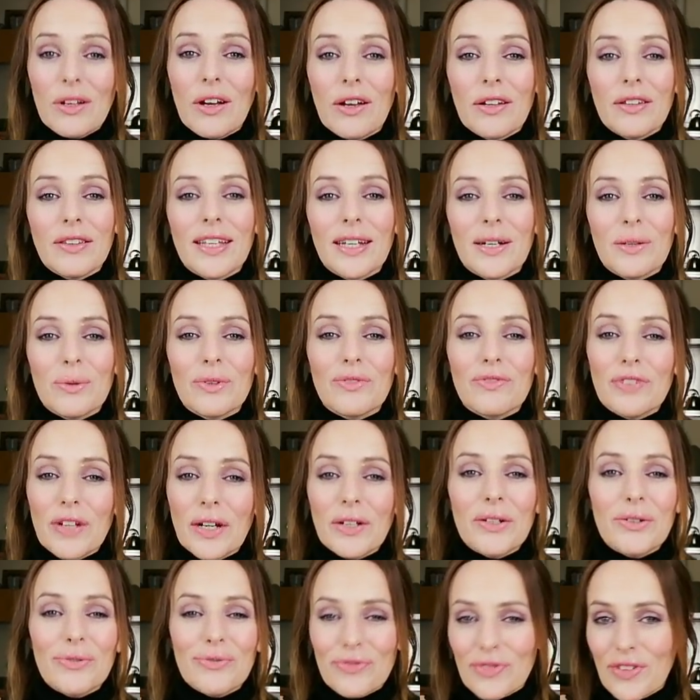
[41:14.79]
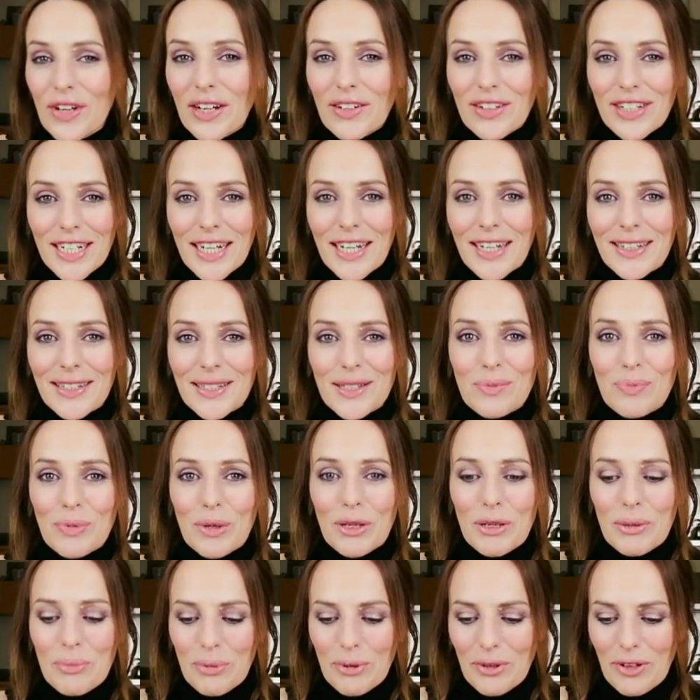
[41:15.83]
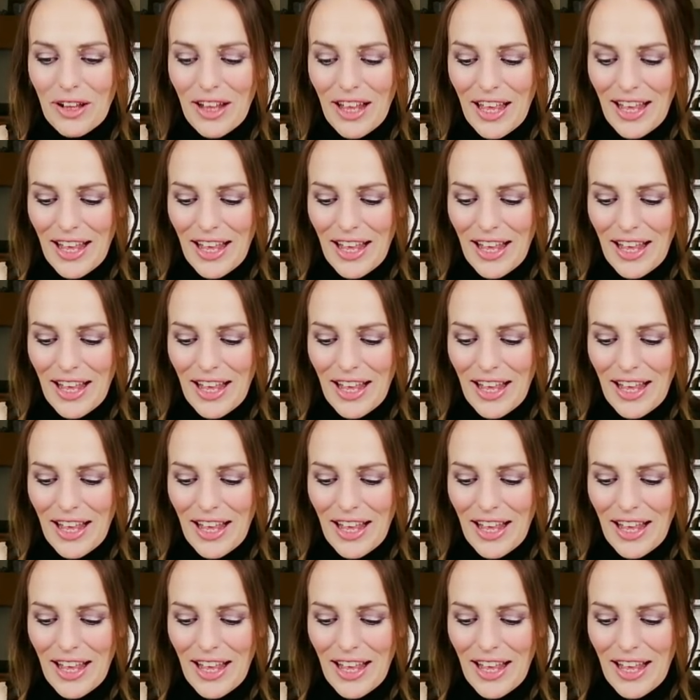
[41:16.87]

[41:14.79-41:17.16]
on there with very, very nice people.